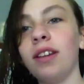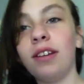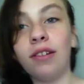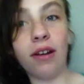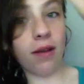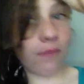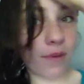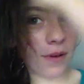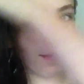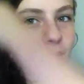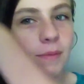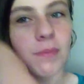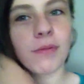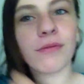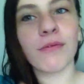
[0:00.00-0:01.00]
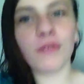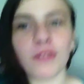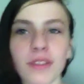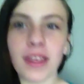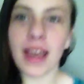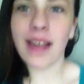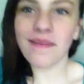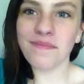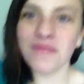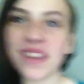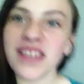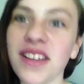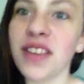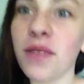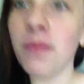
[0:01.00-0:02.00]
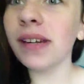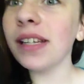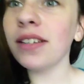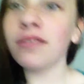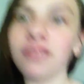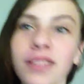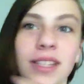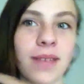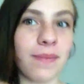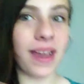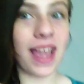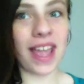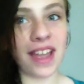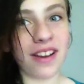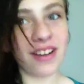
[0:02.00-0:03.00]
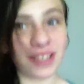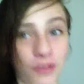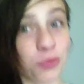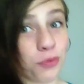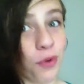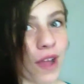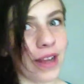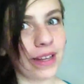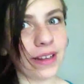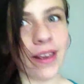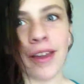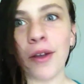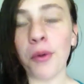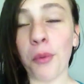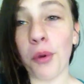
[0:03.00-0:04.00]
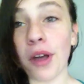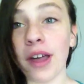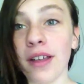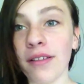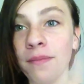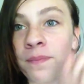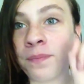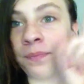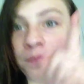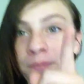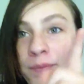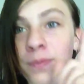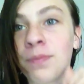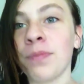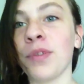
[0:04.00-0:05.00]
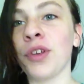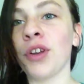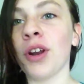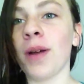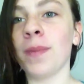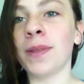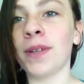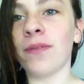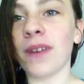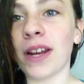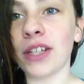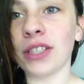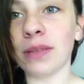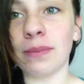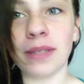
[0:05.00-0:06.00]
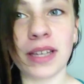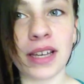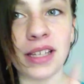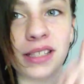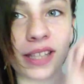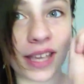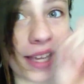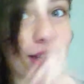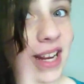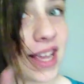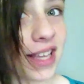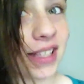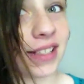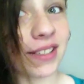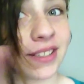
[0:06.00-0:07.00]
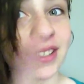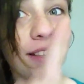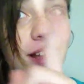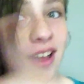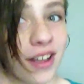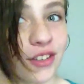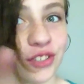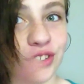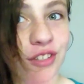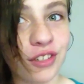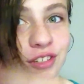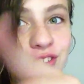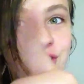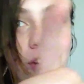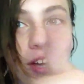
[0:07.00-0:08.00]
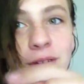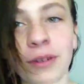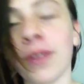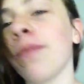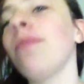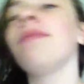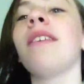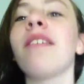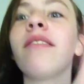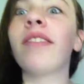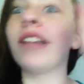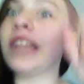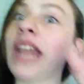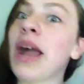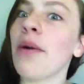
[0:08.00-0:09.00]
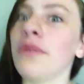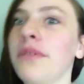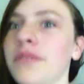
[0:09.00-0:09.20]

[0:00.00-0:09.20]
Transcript: great book, but before that, you might notice that my hair is wet. Well, good observation because it is, because I just took a shower. Now you